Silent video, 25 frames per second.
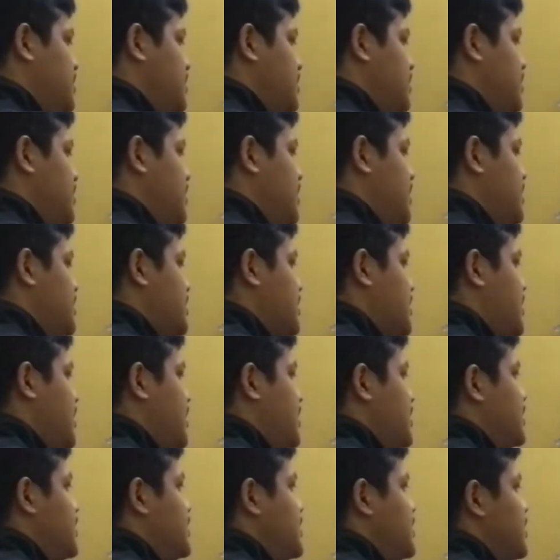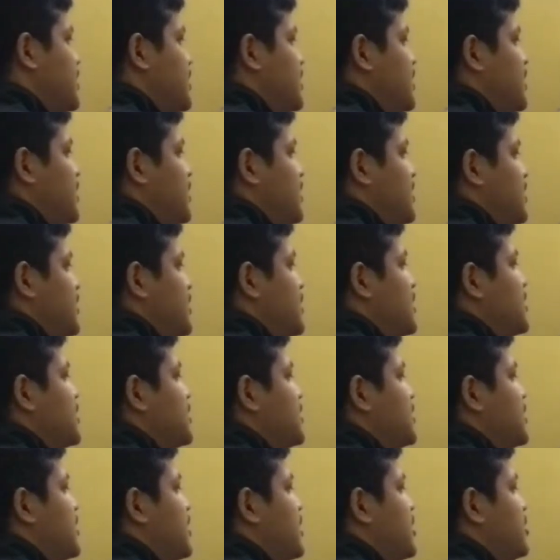there is current,
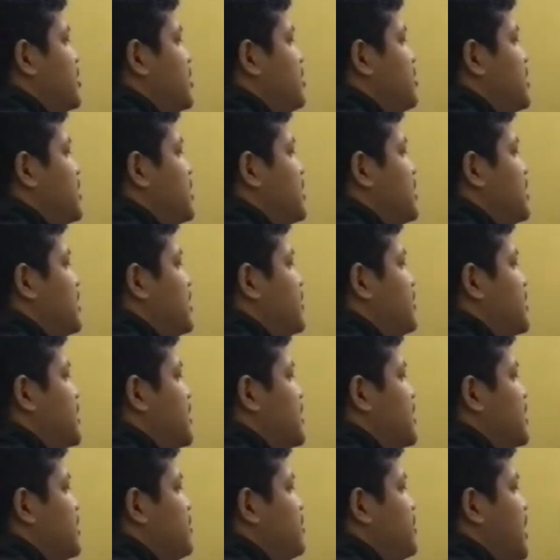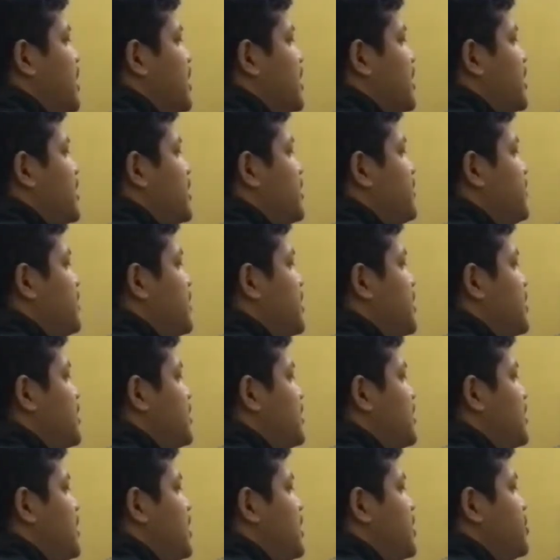then there will be definitely magnetic field
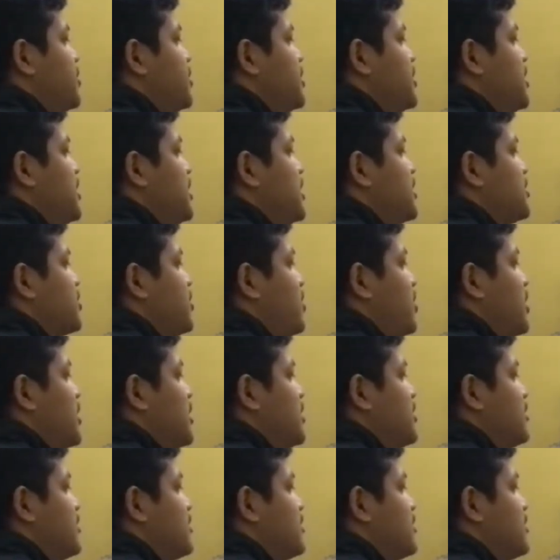linked with this coil.